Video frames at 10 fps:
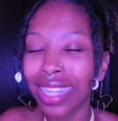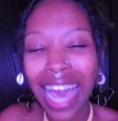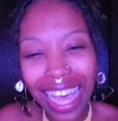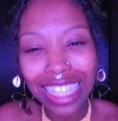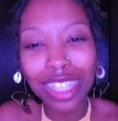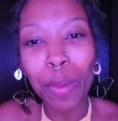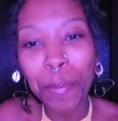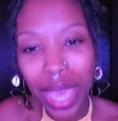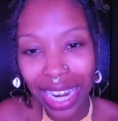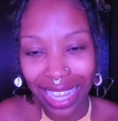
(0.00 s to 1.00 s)
last
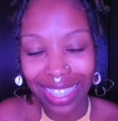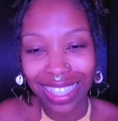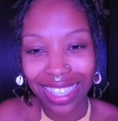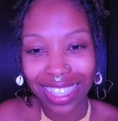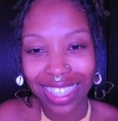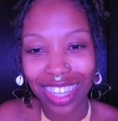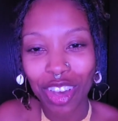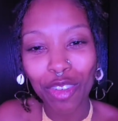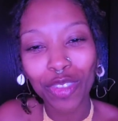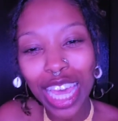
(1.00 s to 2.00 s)
minute,
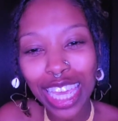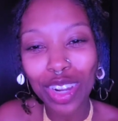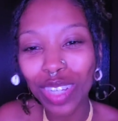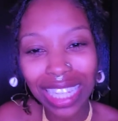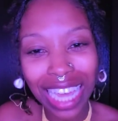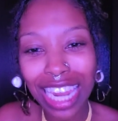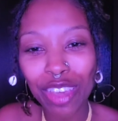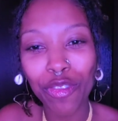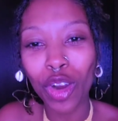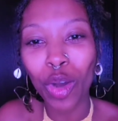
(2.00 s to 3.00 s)
flaking on a
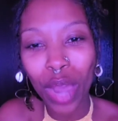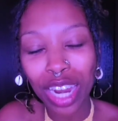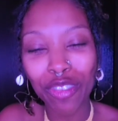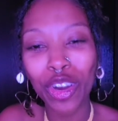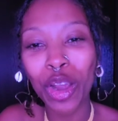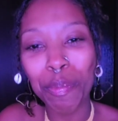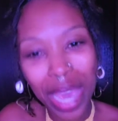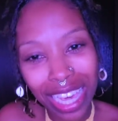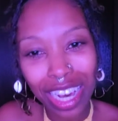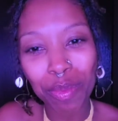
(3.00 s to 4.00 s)
lady for her wedding, for her
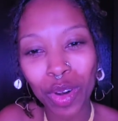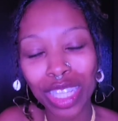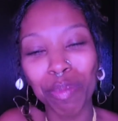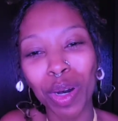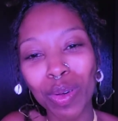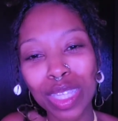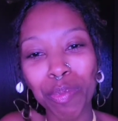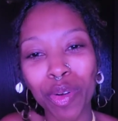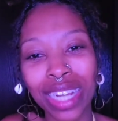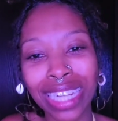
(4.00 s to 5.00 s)
makeup on the most
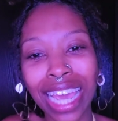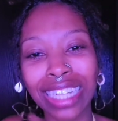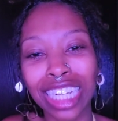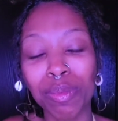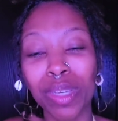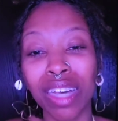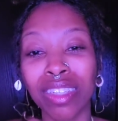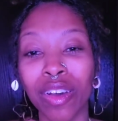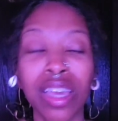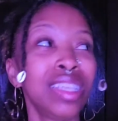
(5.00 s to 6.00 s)
important day just
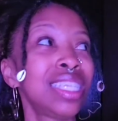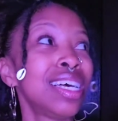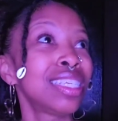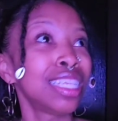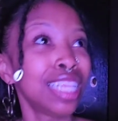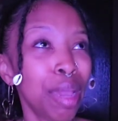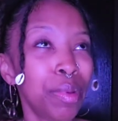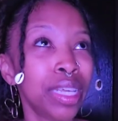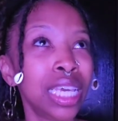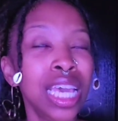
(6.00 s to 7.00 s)
because it's a
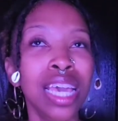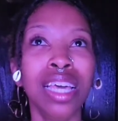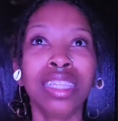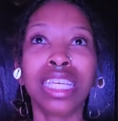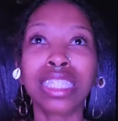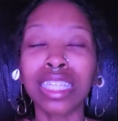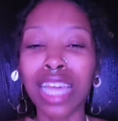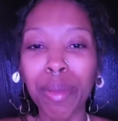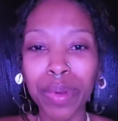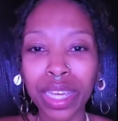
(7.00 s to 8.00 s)
celebrity. The
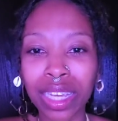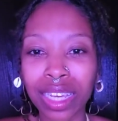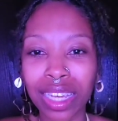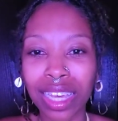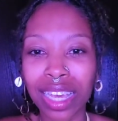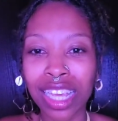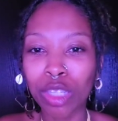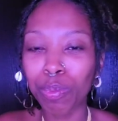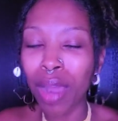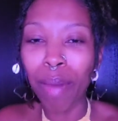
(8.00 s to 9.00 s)
celebrity
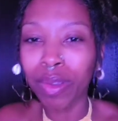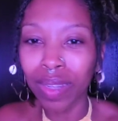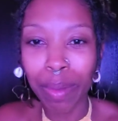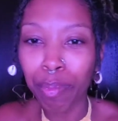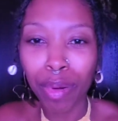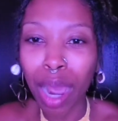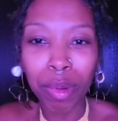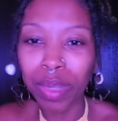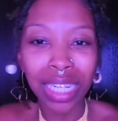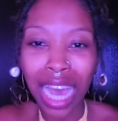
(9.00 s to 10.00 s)
is
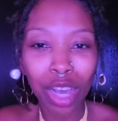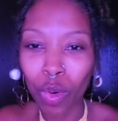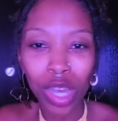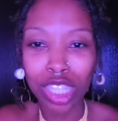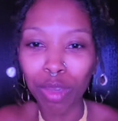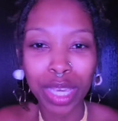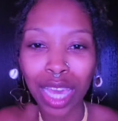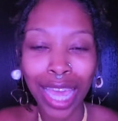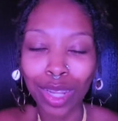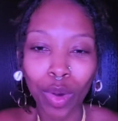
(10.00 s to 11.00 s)
probably not going to
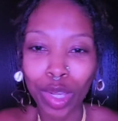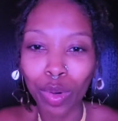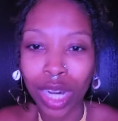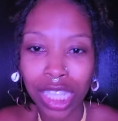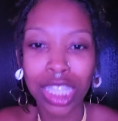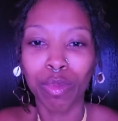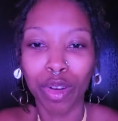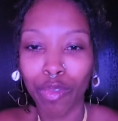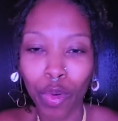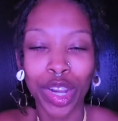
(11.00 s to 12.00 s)
be a loyal
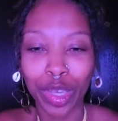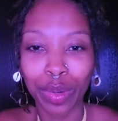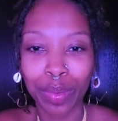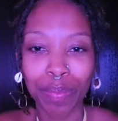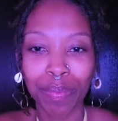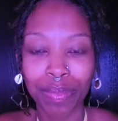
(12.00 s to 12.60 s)
customer for you.